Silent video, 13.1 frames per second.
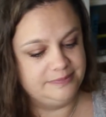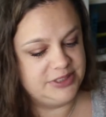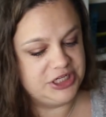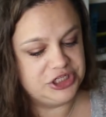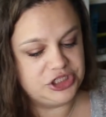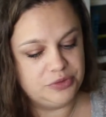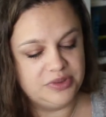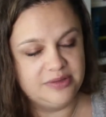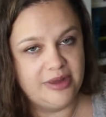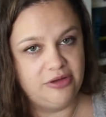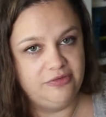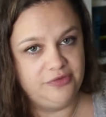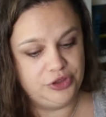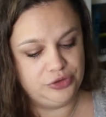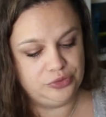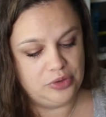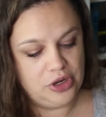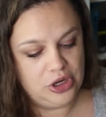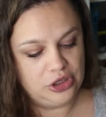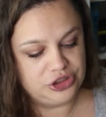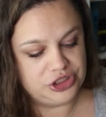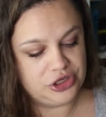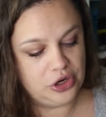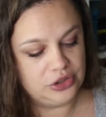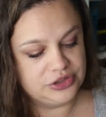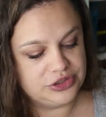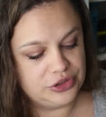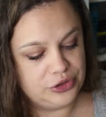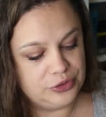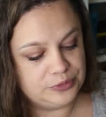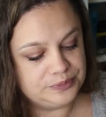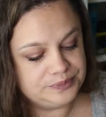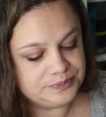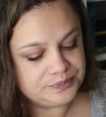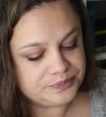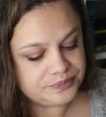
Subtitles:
Teaching with a Mountain View, she also